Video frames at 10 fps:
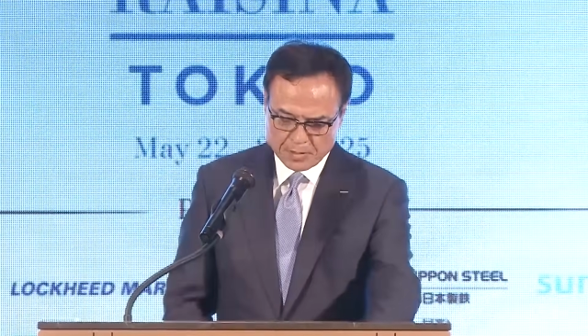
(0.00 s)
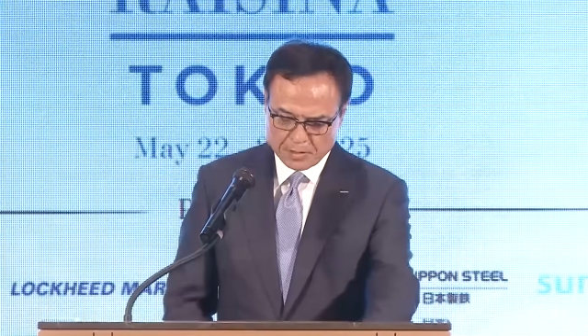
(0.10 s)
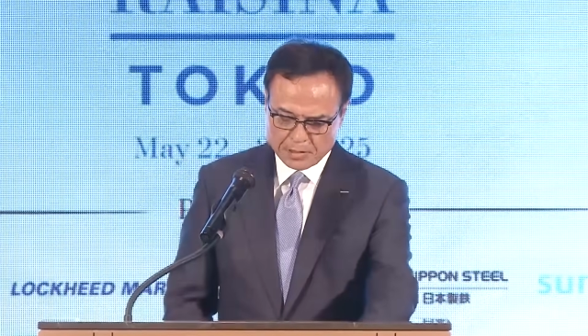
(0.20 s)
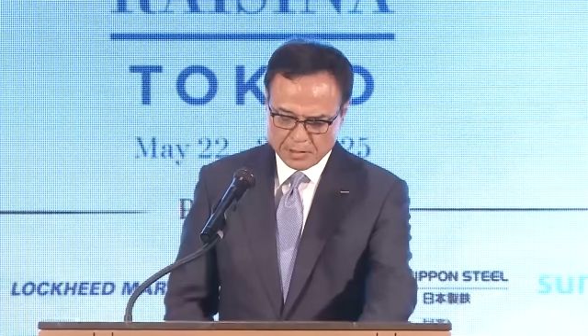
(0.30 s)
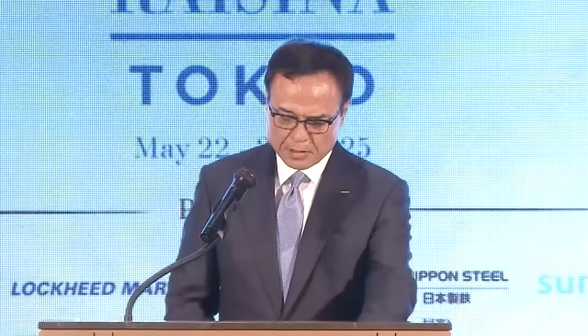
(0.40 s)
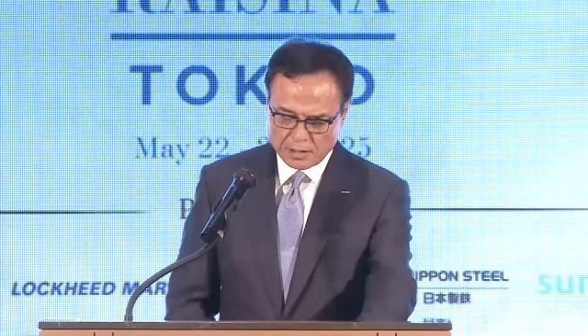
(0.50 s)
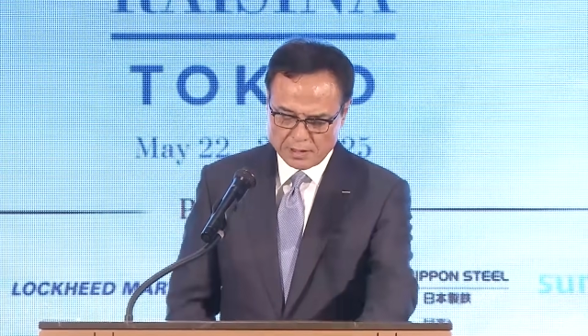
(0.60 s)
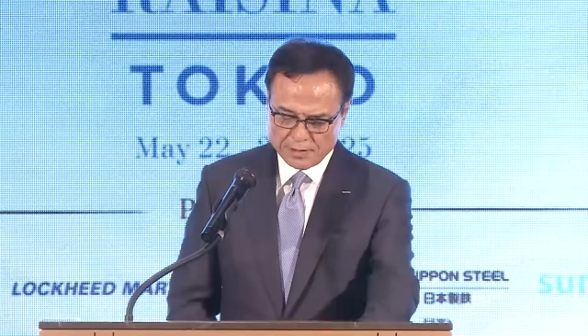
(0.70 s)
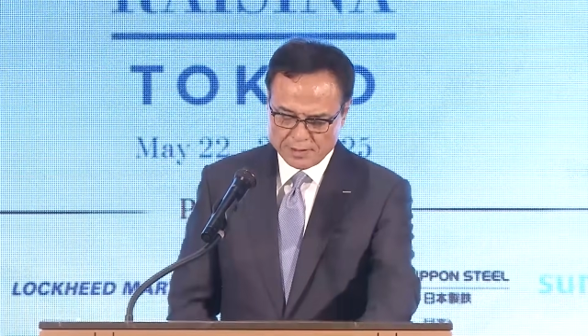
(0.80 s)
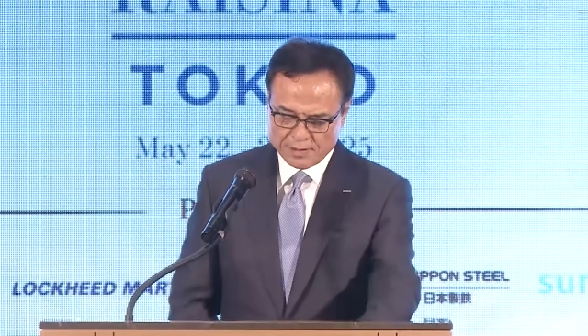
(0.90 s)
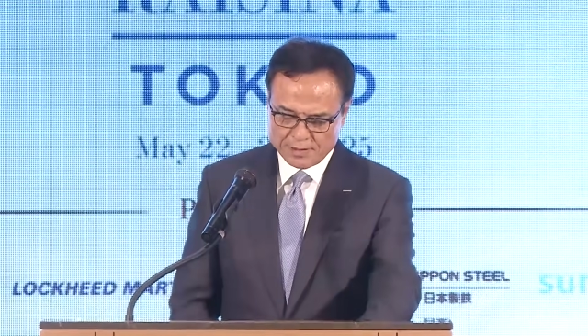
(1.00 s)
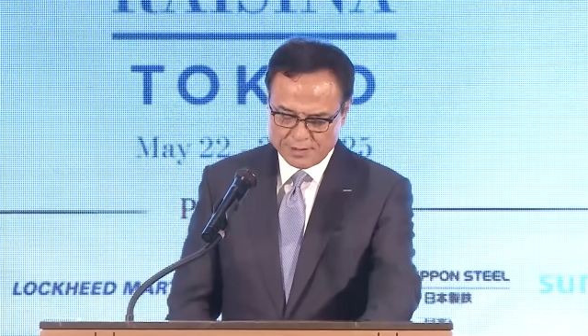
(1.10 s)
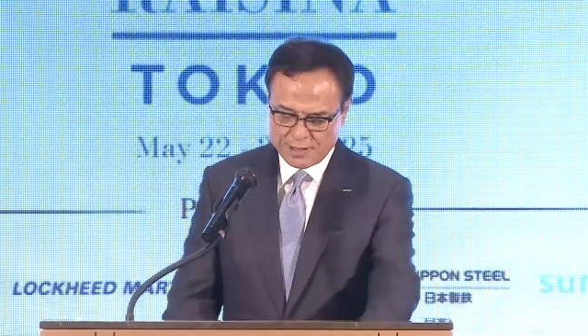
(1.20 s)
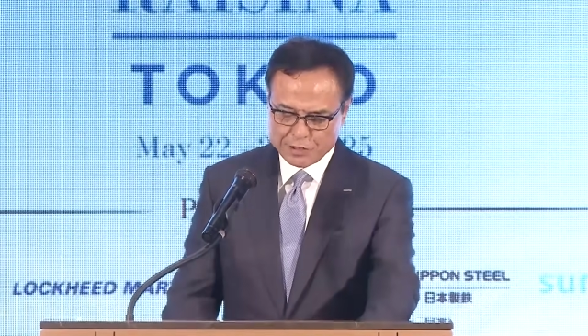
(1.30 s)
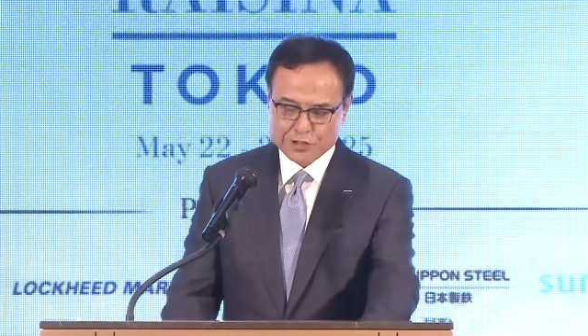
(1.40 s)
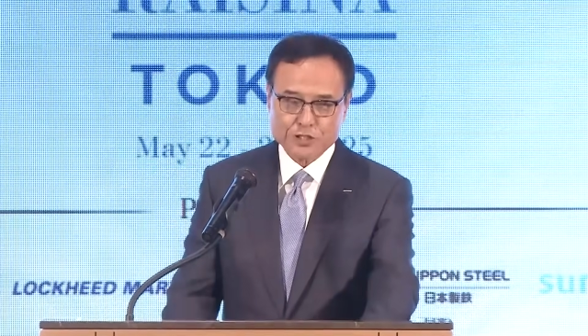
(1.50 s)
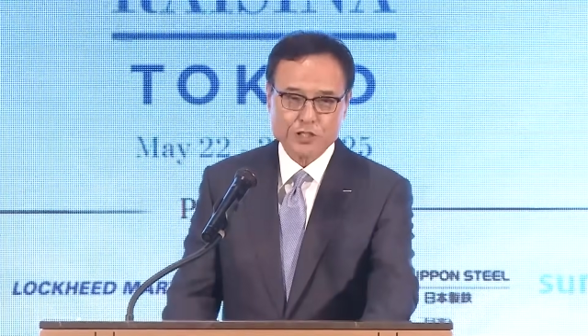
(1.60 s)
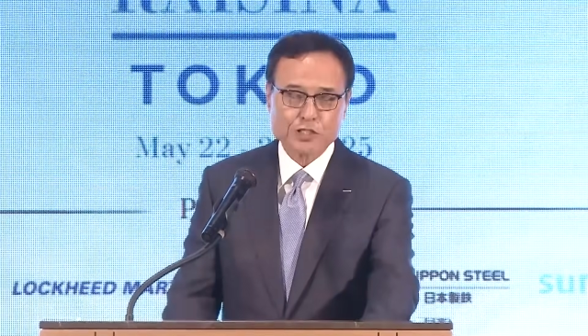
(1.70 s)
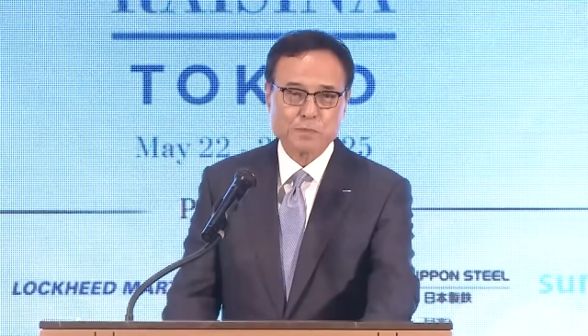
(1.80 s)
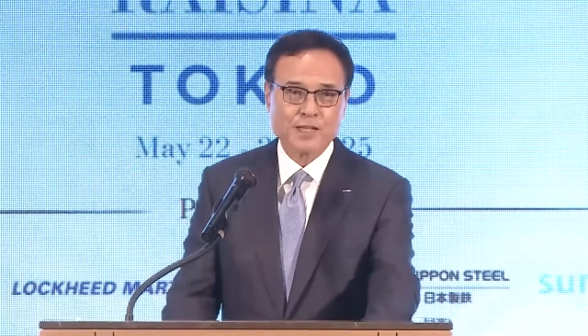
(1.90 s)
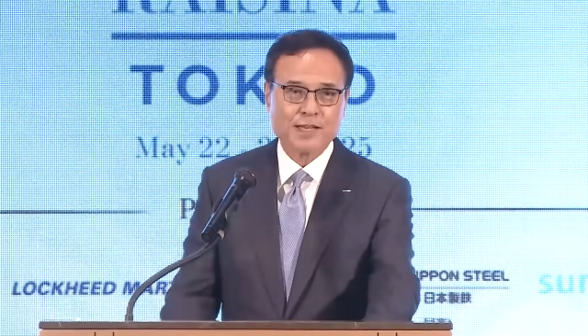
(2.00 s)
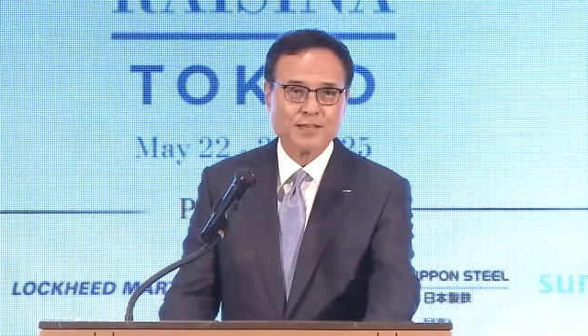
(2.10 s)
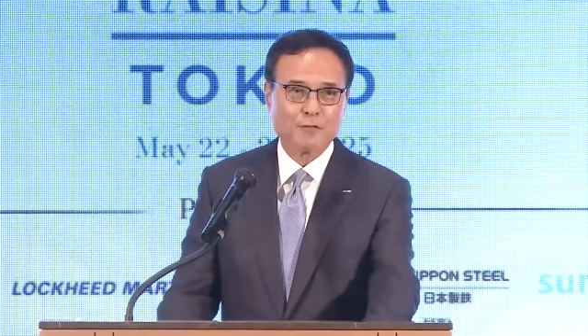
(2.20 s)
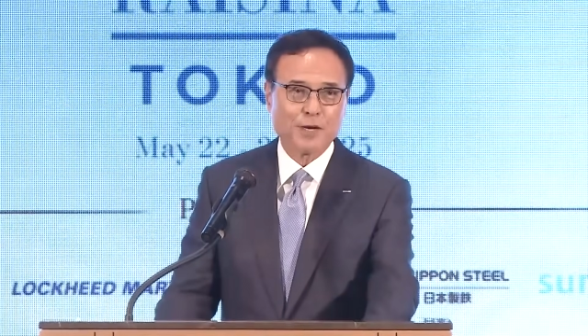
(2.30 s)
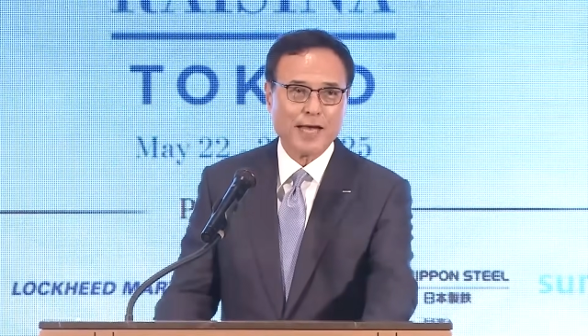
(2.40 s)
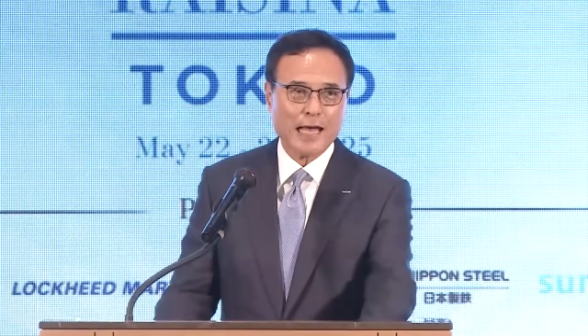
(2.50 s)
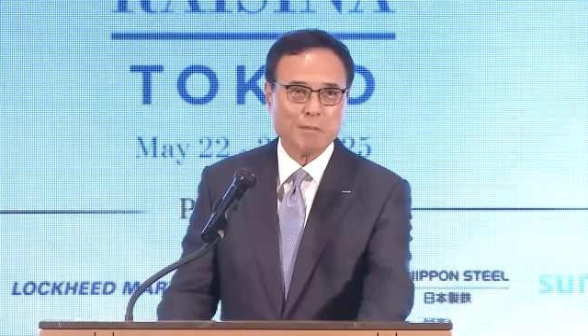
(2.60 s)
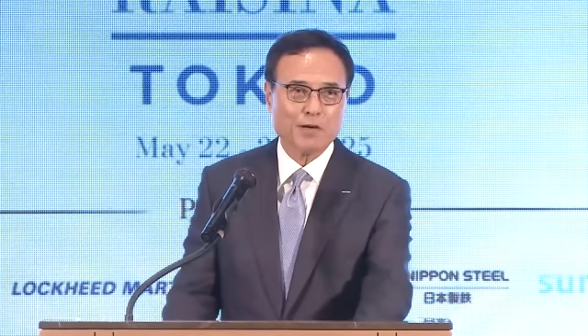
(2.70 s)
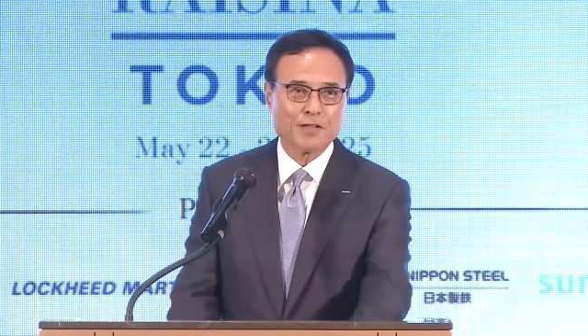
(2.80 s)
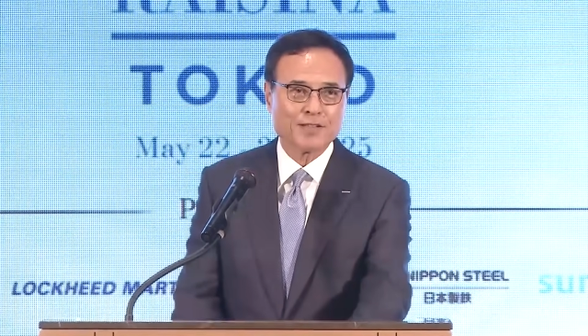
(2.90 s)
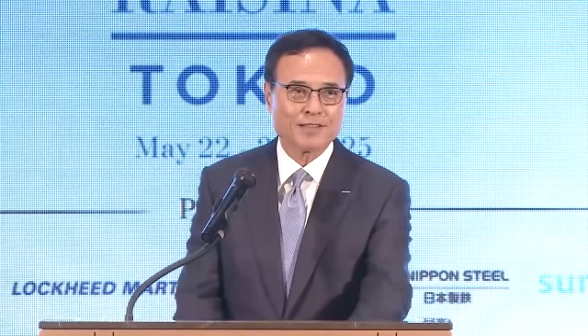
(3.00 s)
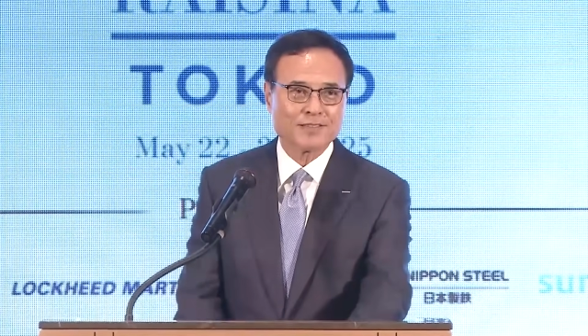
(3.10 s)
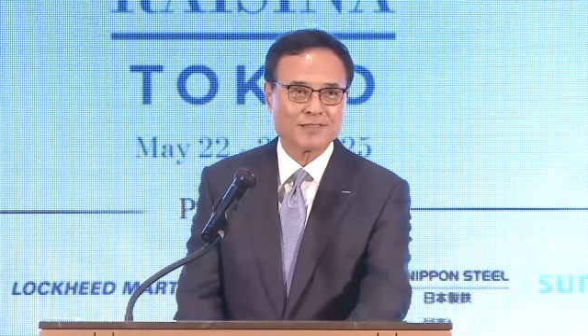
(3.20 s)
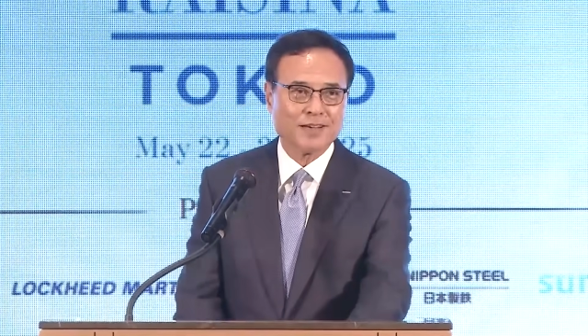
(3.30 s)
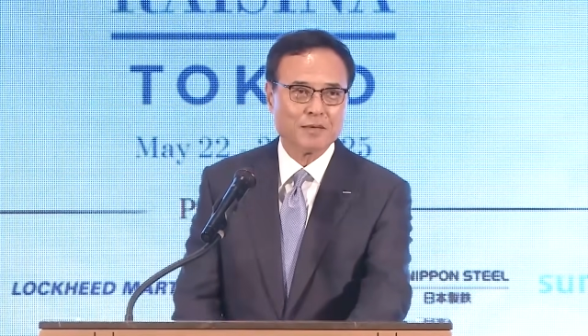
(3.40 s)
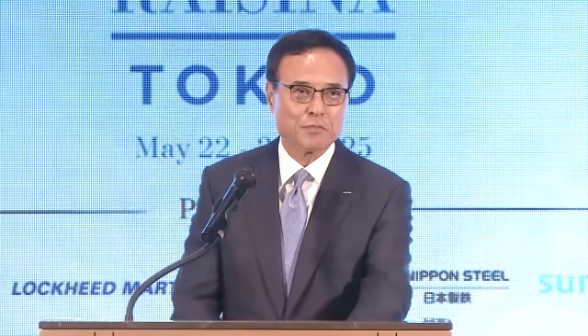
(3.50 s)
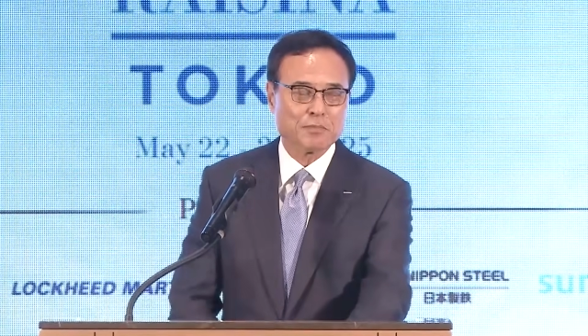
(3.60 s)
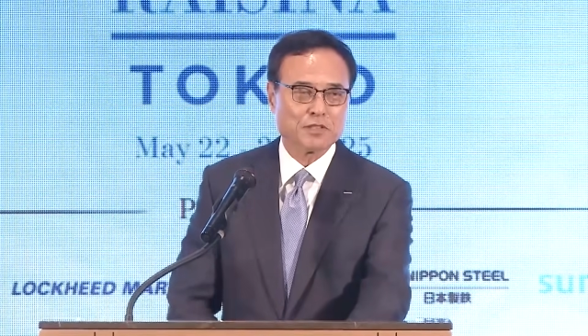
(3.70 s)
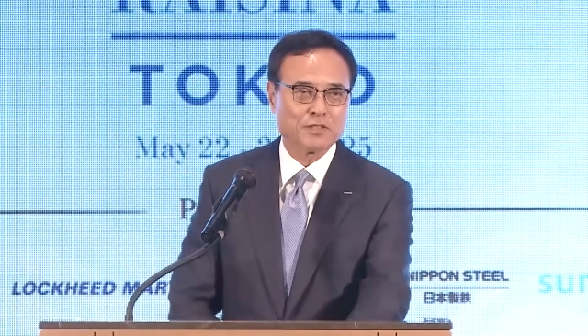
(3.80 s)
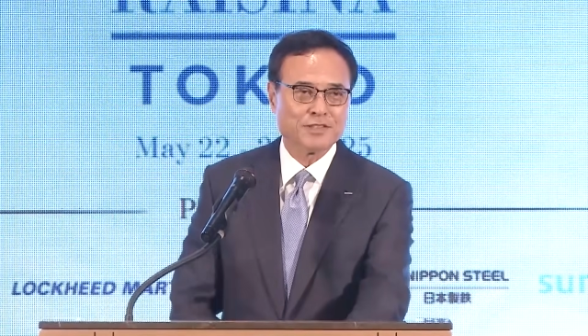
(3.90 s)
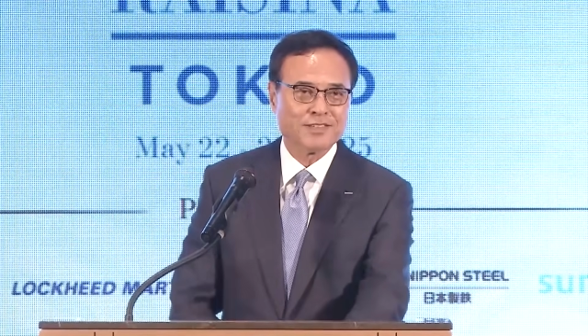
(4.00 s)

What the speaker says: think I should explain what happened at the time of